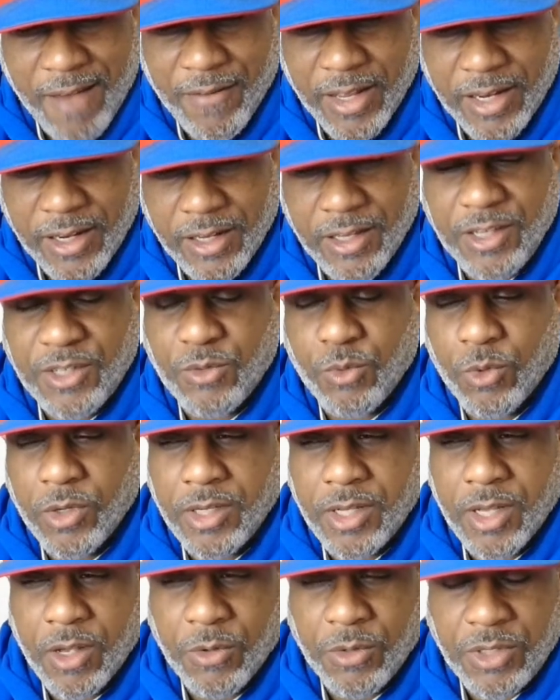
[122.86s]
at least
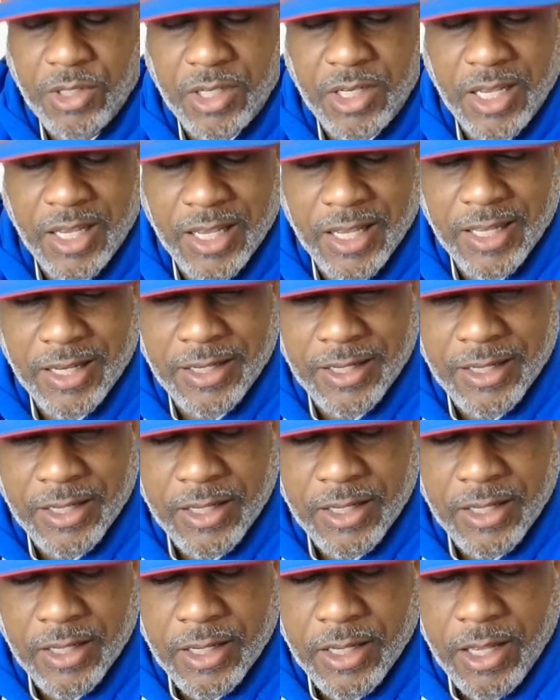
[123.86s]
Windows ten,
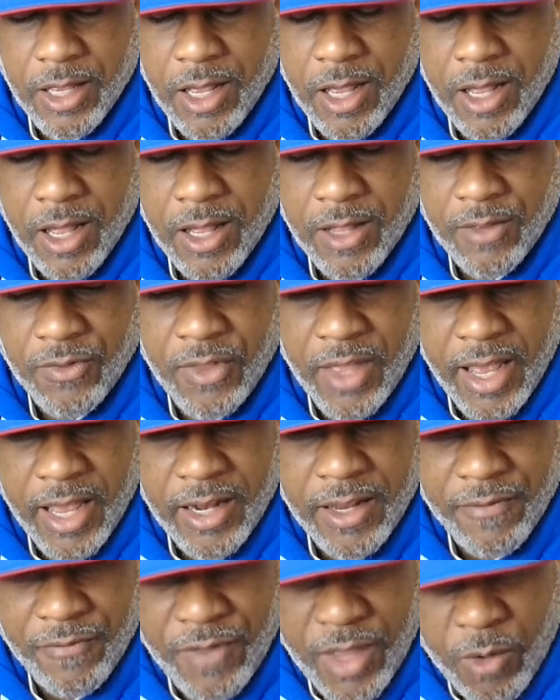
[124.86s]
uh, that
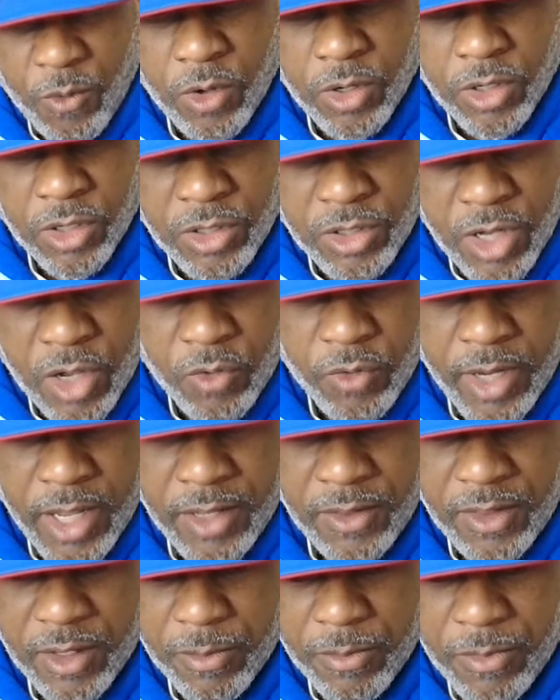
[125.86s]
if they want to
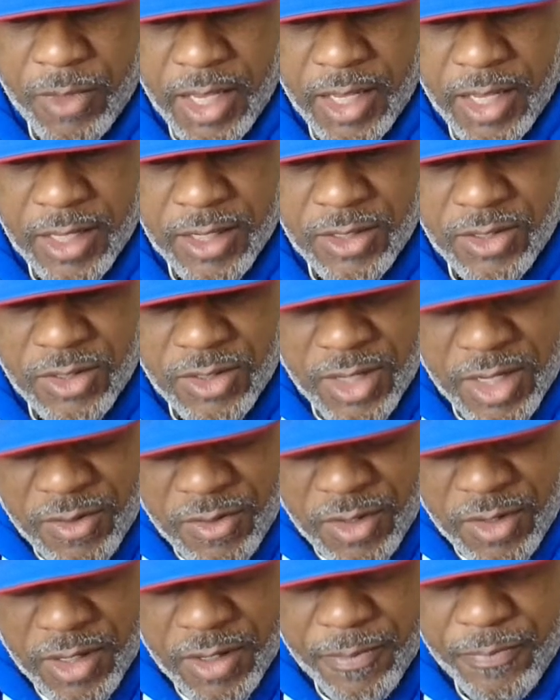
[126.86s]
donate them, they can
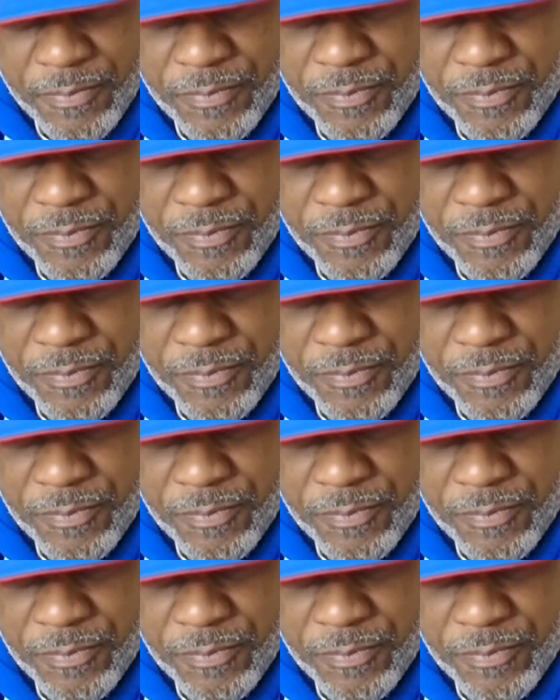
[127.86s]
send them.